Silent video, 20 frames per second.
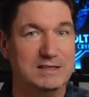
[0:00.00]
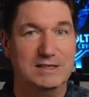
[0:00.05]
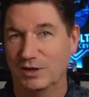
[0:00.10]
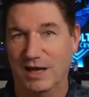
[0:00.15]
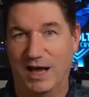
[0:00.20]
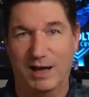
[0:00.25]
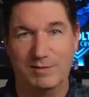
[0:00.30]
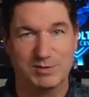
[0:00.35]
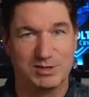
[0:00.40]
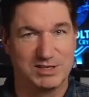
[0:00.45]

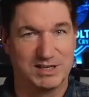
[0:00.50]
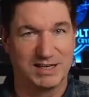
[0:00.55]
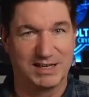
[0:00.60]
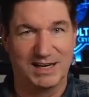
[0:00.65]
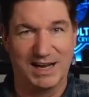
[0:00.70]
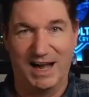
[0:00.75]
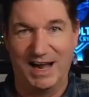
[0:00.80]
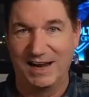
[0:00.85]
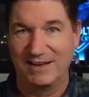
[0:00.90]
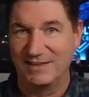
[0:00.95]
I'm just a
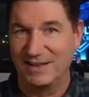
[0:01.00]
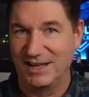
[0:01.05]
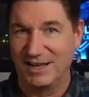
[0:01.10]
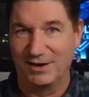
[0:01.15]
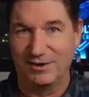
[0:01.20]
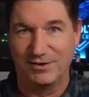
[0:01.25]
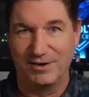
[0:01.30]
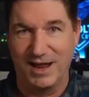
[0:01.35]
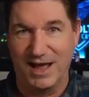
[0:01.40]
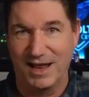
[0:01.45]
guy on the
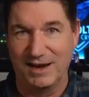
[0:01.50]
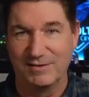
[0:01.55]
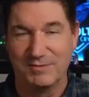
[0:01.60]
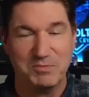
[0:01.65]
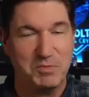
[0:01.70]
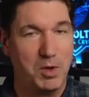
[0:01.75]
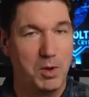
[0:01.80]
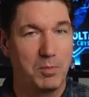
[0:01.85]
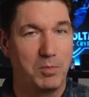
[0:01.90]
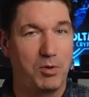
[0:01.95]
internet
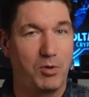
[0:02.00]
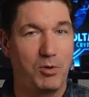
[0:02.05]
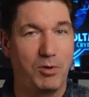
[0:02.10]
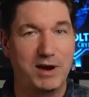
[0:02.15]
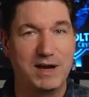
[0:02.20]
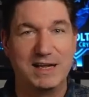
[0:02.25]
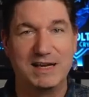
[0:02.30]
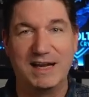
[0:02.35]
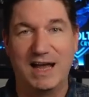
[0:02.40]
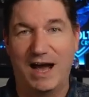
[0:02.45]

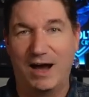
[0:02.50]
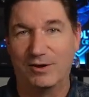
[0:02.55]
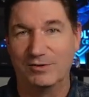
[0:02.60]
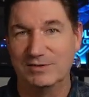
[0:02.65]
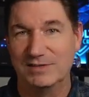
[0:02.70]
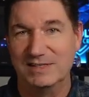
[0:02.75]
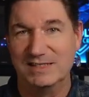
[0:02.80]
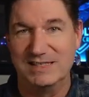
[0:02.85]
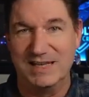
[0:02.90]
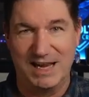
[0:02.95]
pointing out
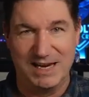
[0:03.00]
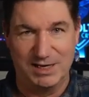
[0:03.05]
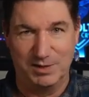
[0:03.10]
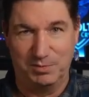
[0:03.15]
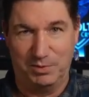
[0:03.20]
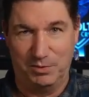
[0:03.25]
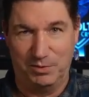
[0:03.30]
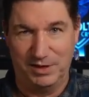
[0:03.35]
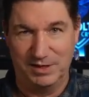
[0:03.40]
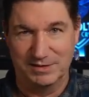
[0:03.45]
data
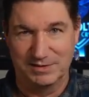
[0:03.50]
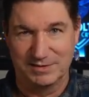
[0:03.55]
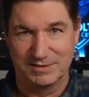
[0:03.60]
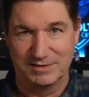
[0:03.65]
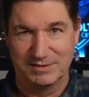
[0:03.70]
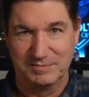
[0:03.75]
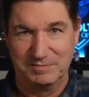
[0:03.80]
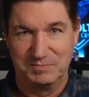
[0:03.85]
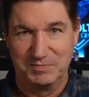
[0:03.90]
points.